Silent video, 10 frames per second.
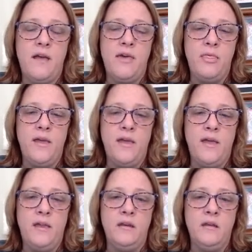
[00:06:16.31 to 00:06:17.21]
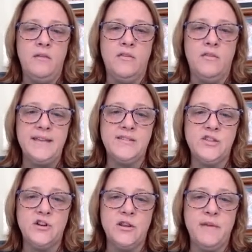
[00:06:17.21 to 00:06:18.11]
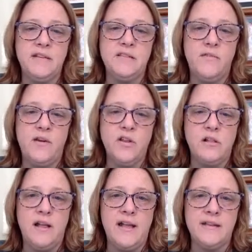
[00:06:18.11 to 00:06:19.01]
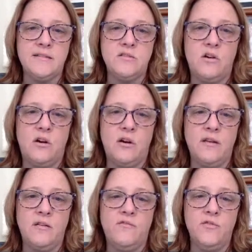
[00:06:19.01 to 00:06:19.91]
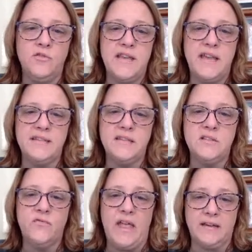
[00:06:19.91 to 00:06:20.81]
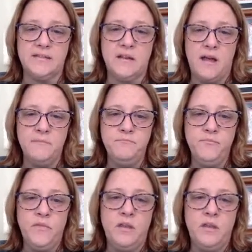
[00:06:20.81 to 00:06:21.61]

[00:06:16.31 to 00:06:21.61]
And then the last 30 minutes of every class on full days is flex time.